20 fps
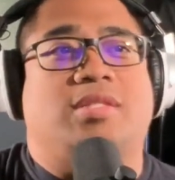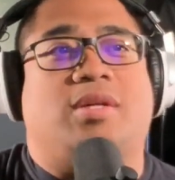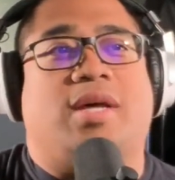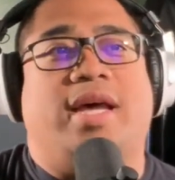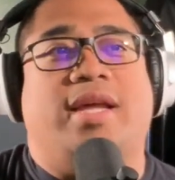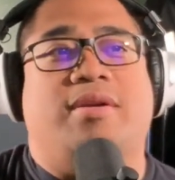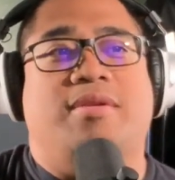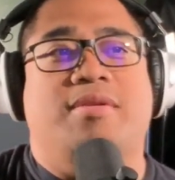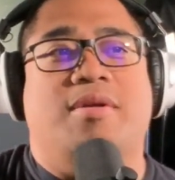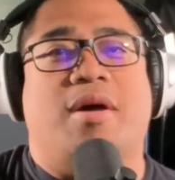
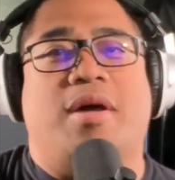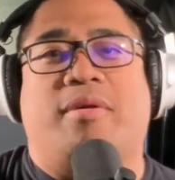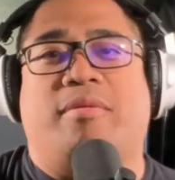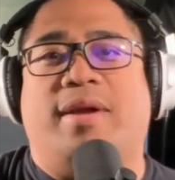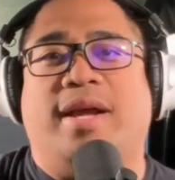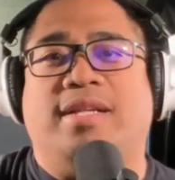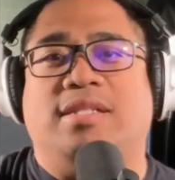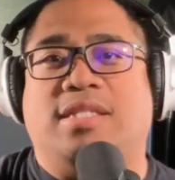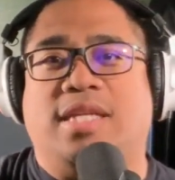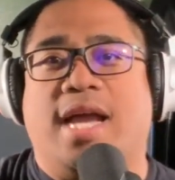I don't know how to
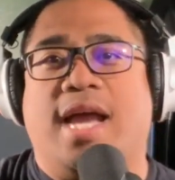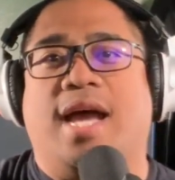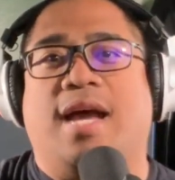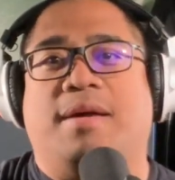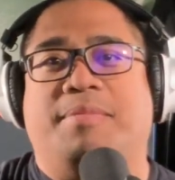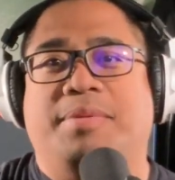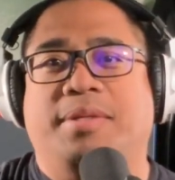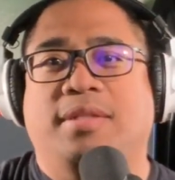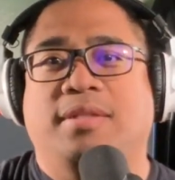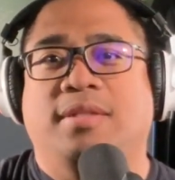write
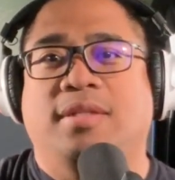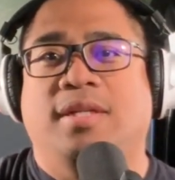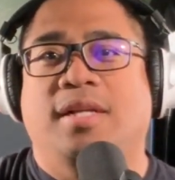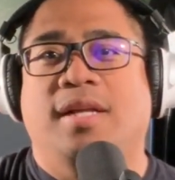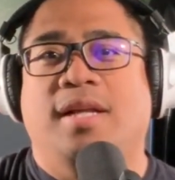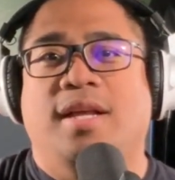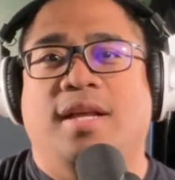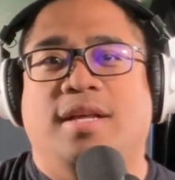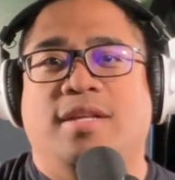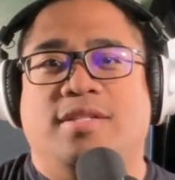tab.
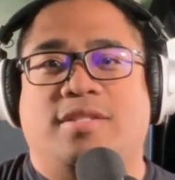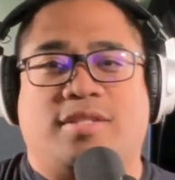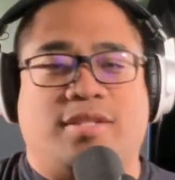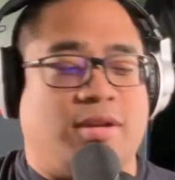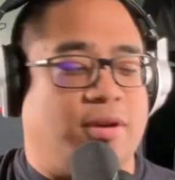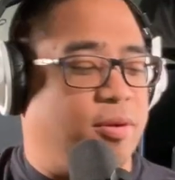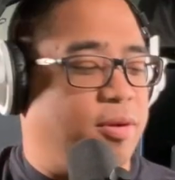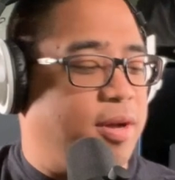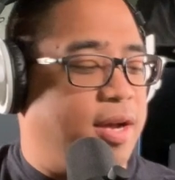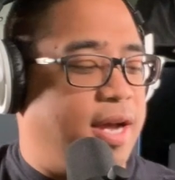
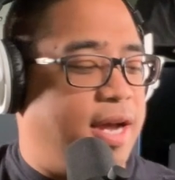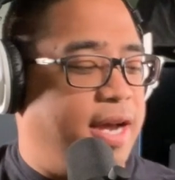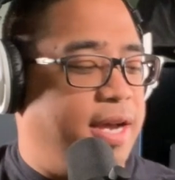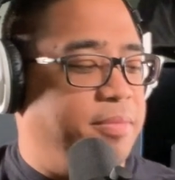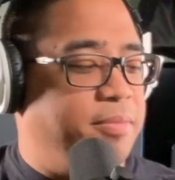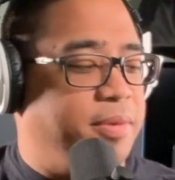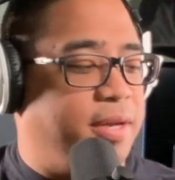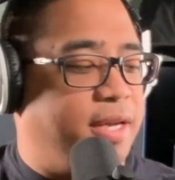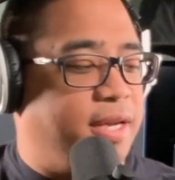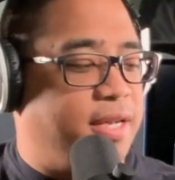So
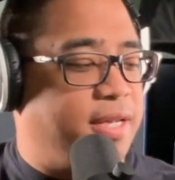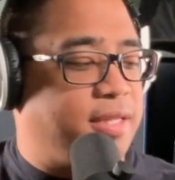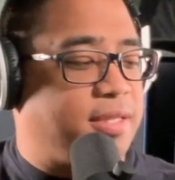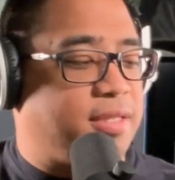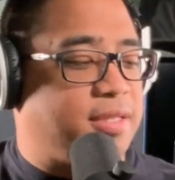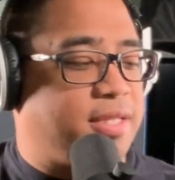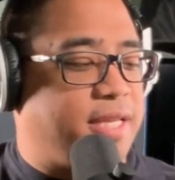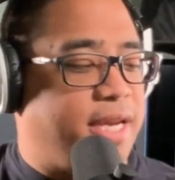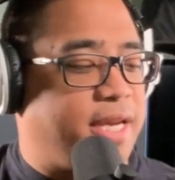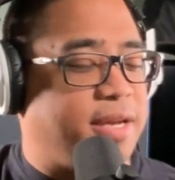I'm going to
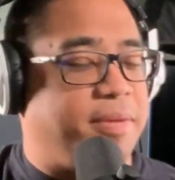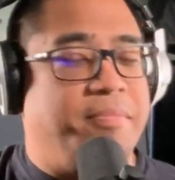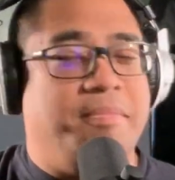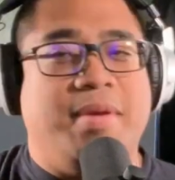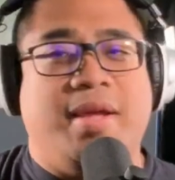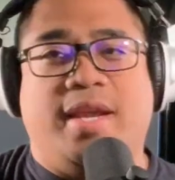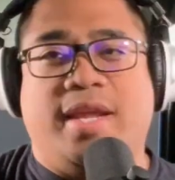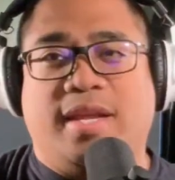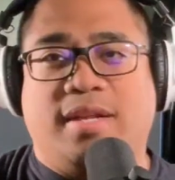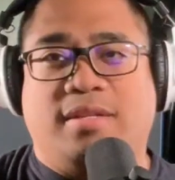take a
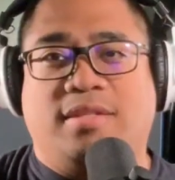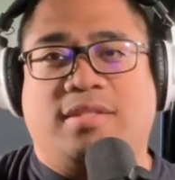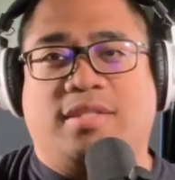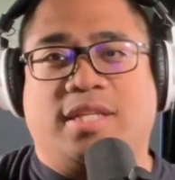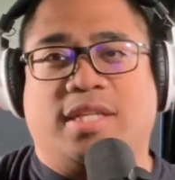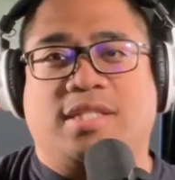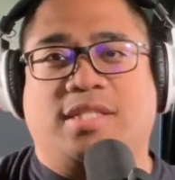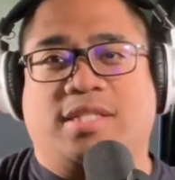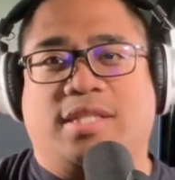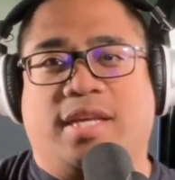minute
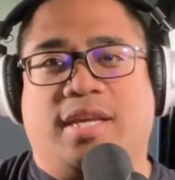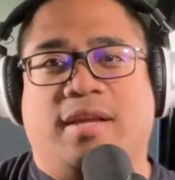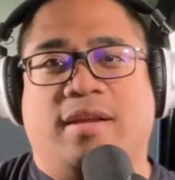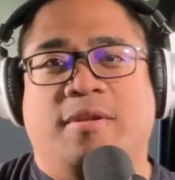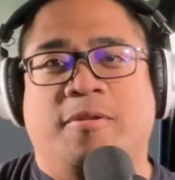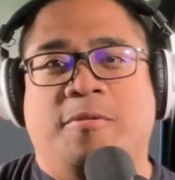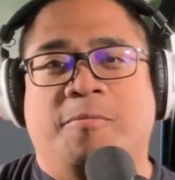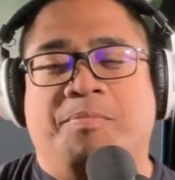just to